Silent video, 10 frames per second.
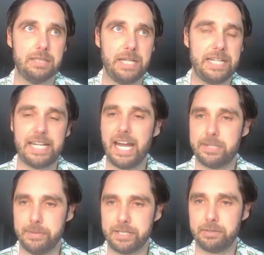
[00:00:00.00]

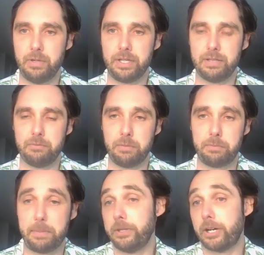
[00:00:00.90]
engagement with
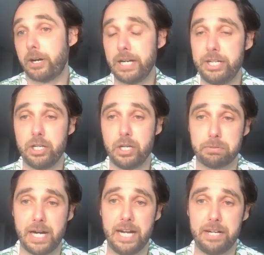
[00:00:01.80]
people that already know your
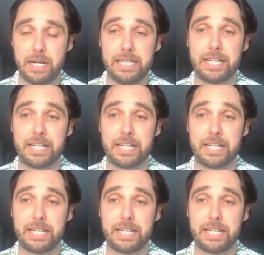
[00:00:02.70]
brand, right?